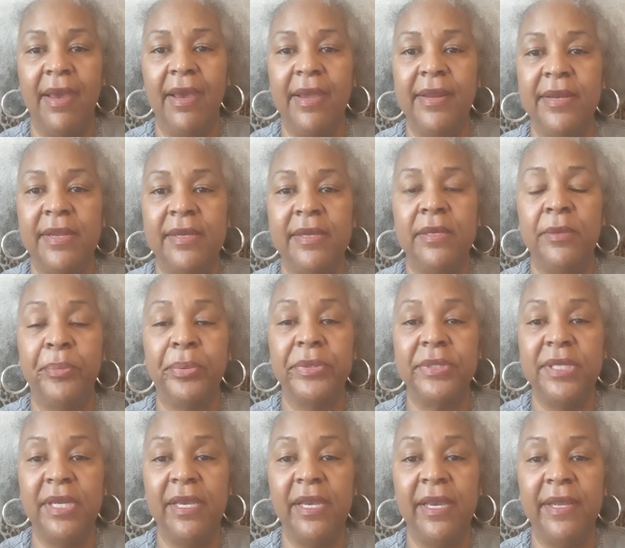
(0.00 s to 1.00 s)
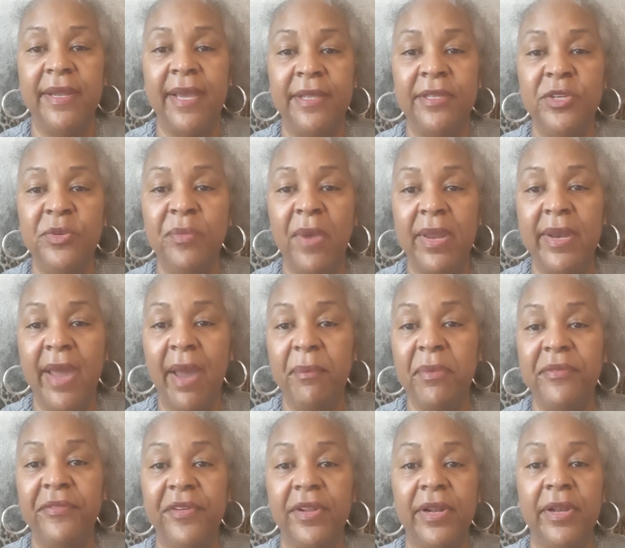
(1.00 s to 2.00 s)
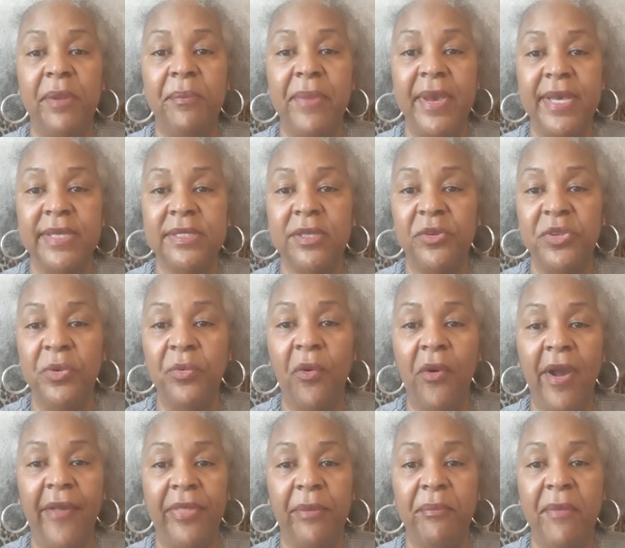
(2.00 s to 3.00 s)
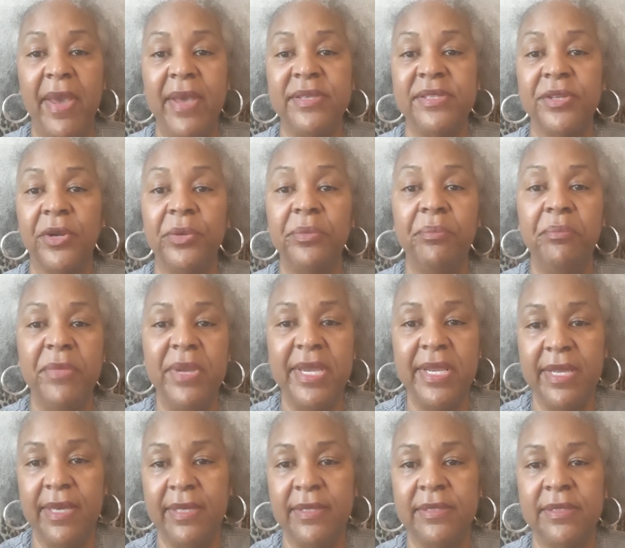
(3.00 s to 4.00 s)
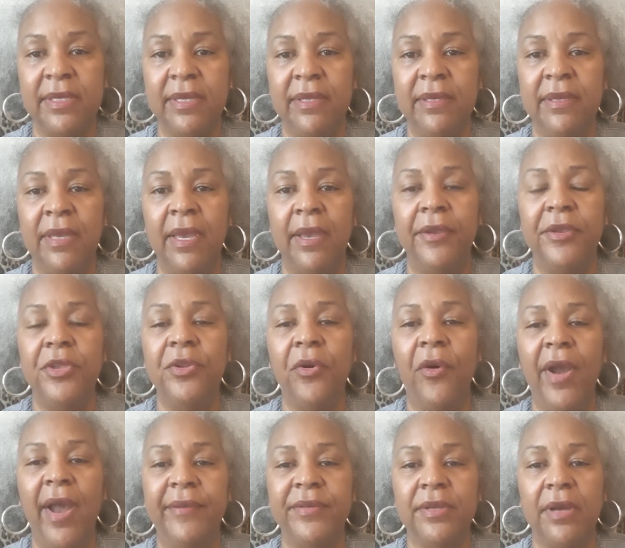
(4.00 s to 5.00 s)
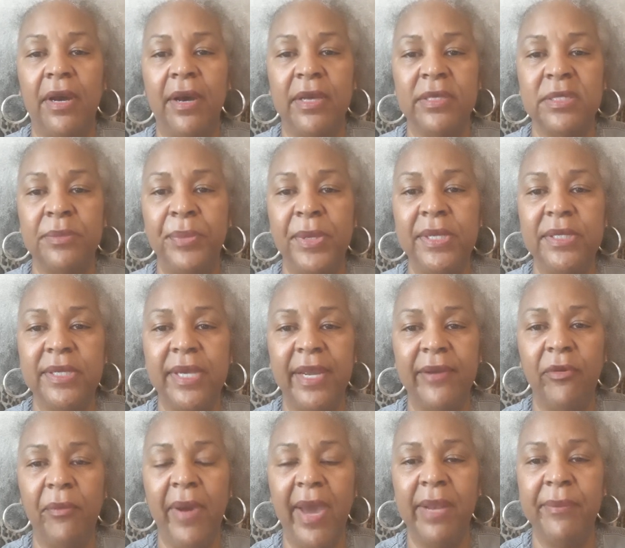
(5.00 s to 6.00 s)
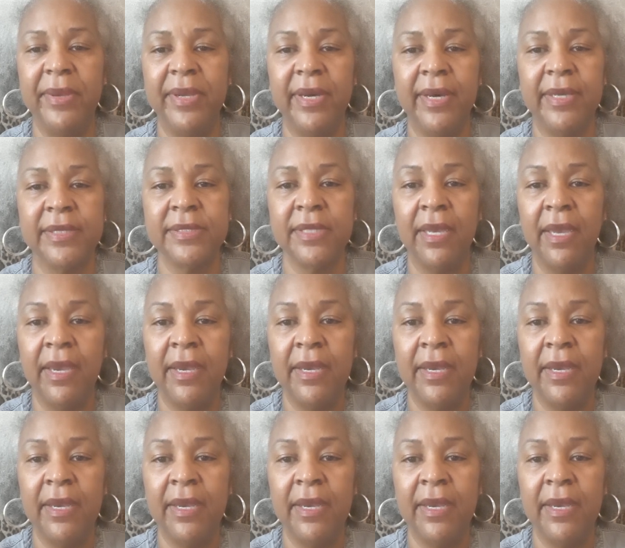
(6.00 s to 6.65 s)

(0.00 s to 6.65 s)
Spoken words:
and to pretend that you may not be feeling the best, so you won't have to make certain meetings and you don't have to speak to everybody, because